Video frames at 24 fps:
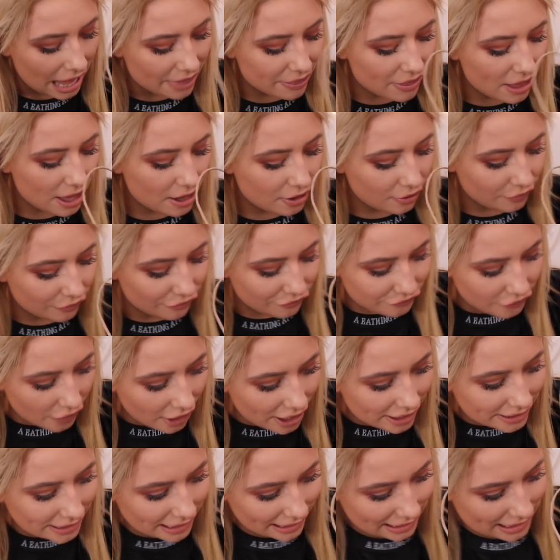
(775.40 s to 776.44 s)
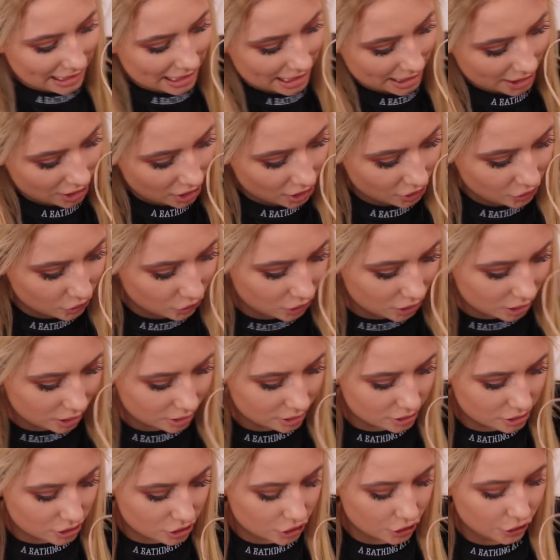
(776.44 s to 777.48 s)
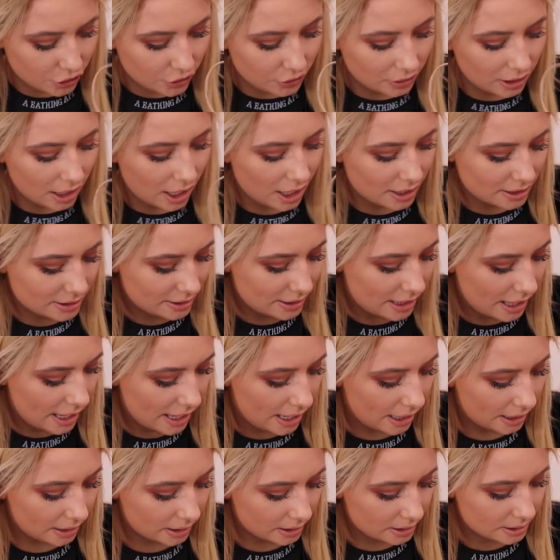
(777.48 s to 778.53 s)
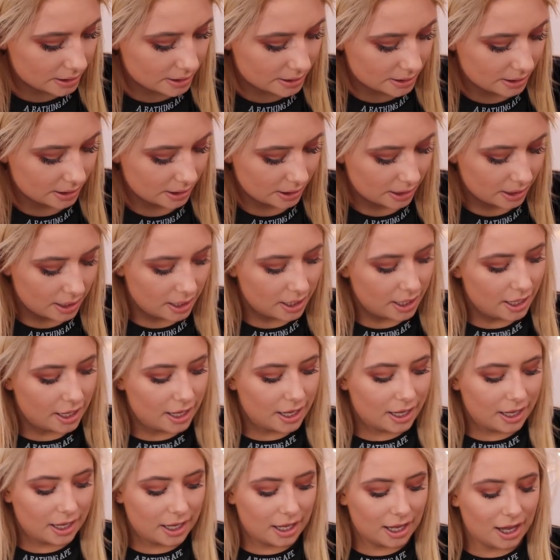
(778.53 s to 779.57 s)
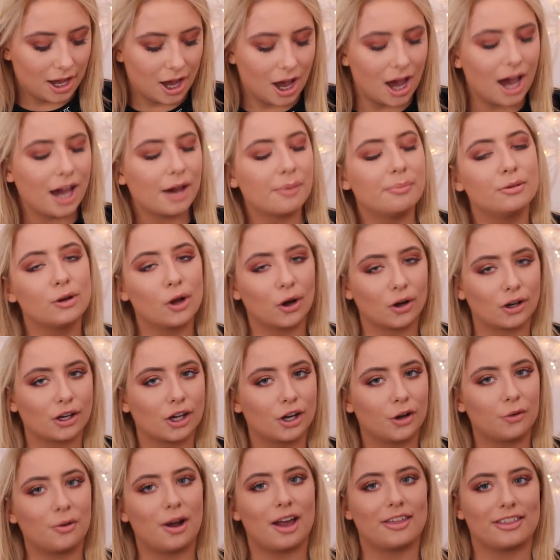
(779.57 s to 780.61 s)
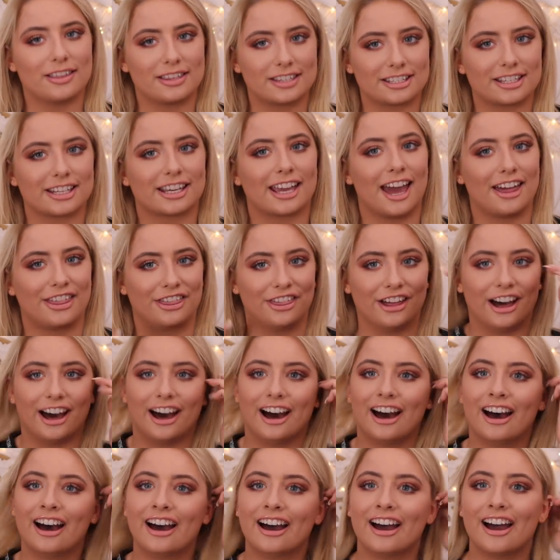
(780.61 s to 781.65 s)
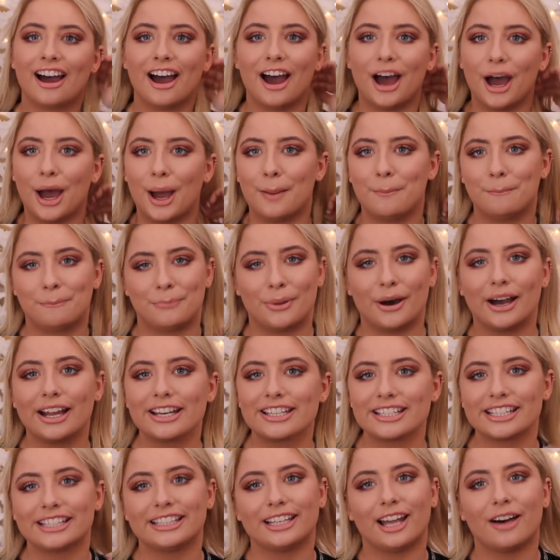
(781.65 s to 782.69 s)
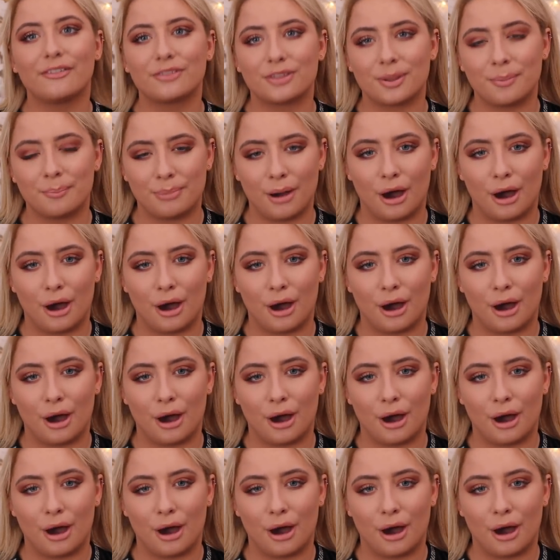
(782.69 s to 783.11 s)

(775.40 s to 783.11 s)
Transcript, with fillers: And then finally, I got two last things. I'm not going to wear these together, um, but I did love them